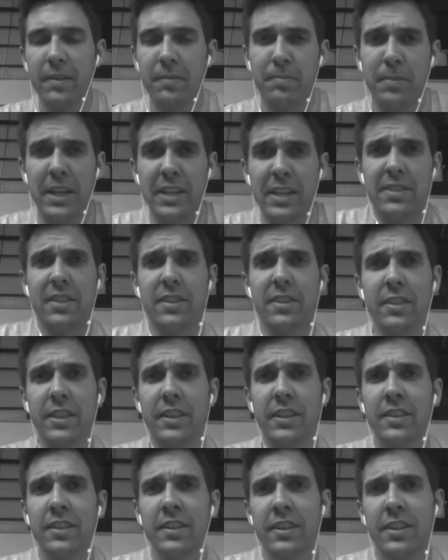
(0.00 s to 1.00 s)

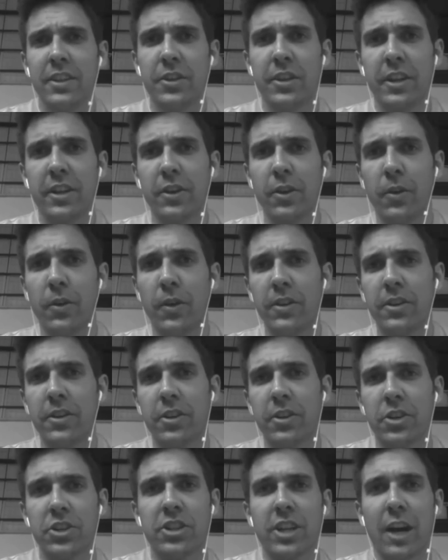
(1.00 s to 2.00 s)
Basically, you can go onto
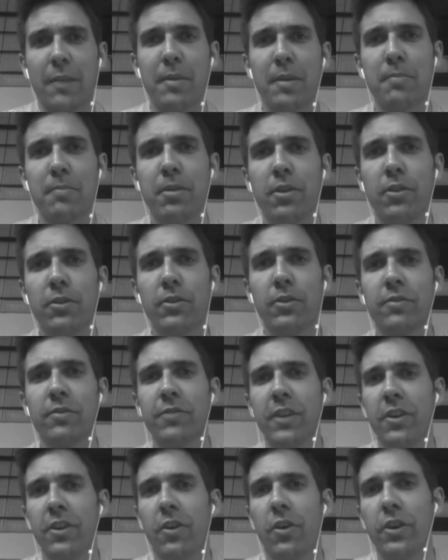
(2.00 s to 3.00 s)
their shopping portal and
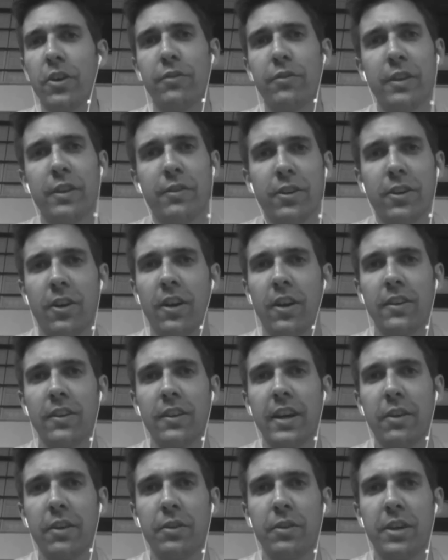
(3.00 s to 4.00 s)
find all your favorite
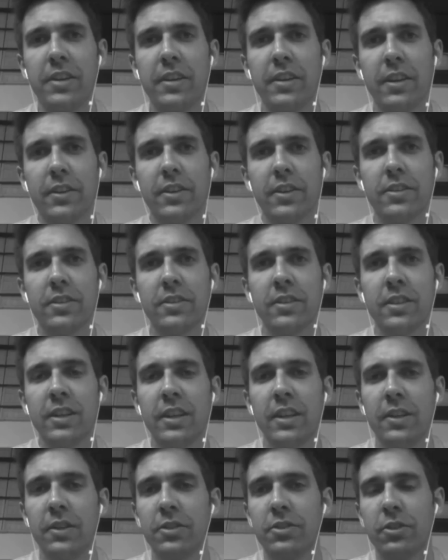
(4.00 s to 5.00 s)
online retailers.
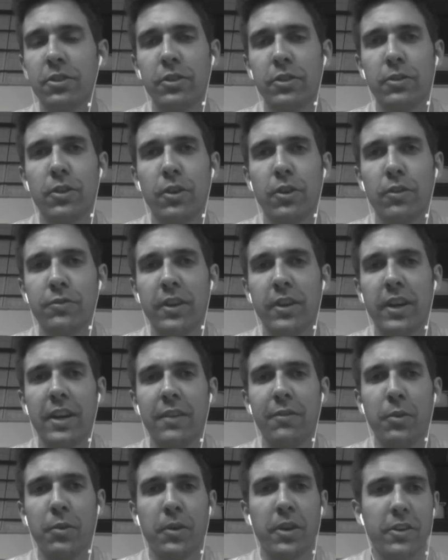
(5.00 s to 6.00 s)
So you go find,
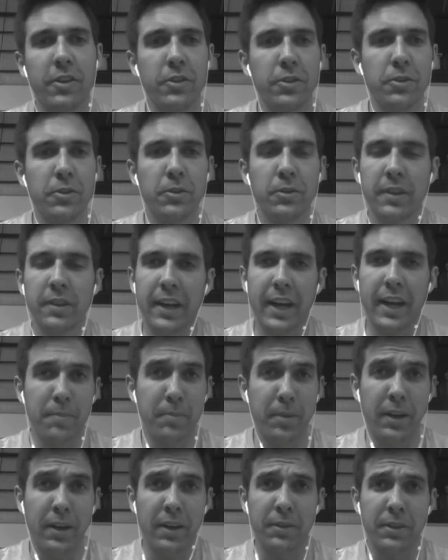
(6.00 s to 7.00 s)
if you want a new
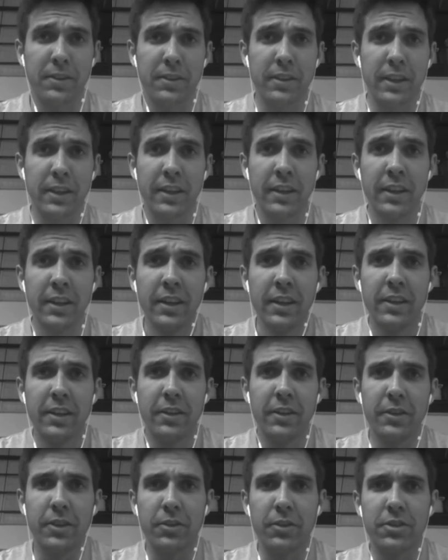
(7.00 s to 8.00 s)
iPod, let's say,
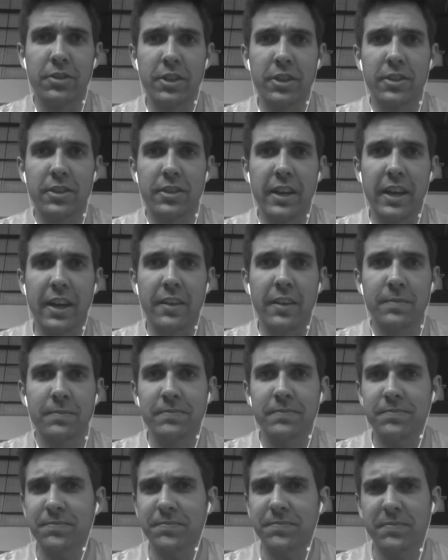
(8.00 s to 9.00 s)
you go search that